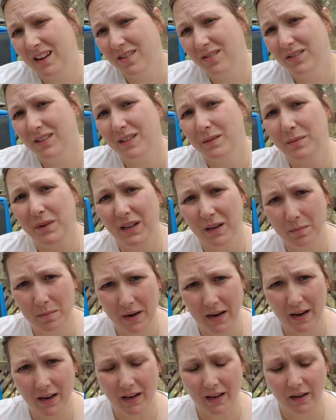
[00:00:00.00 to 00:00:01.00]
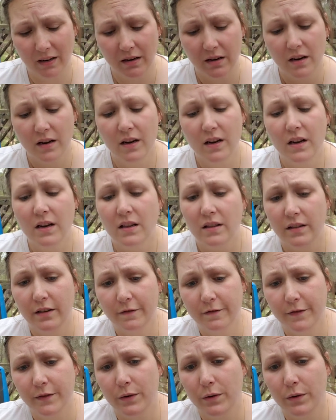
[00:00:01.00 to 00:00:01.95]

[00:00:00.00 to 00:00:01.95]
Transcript: else, I'm gonna buy the